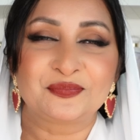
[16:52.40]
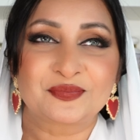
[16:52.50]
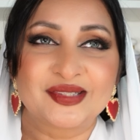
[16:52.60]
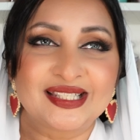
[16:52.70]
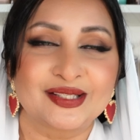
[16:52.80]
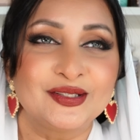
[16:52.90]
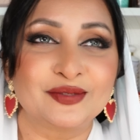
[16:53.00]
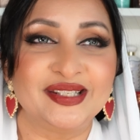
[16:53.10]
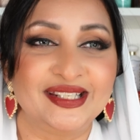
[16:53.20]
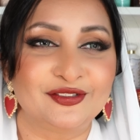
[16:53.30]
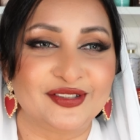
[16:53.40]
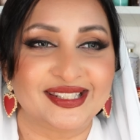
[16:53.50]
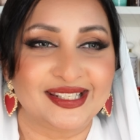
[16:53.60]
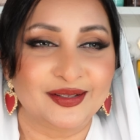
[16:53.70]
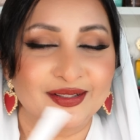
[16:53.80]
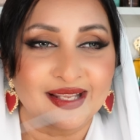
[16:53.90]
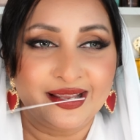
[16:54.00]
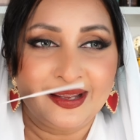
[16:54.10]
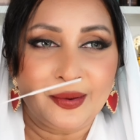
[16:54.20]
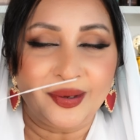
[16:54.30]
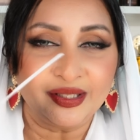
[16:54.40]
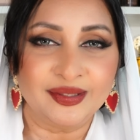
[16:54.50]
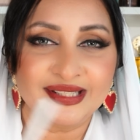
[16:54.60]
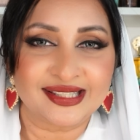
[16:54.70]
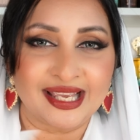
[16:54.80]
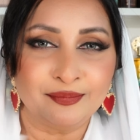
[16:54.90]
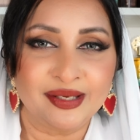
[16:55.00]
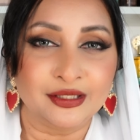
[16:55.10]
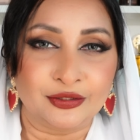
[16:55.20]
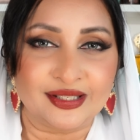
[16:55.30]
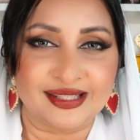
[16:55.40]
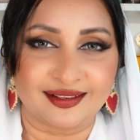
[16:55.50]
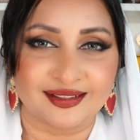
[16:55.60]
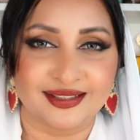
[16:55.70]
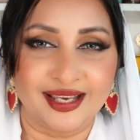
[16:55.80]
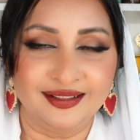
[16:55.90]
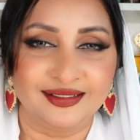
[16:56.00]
this is going to be interesting because, by the way, this can be a unisex, yeah?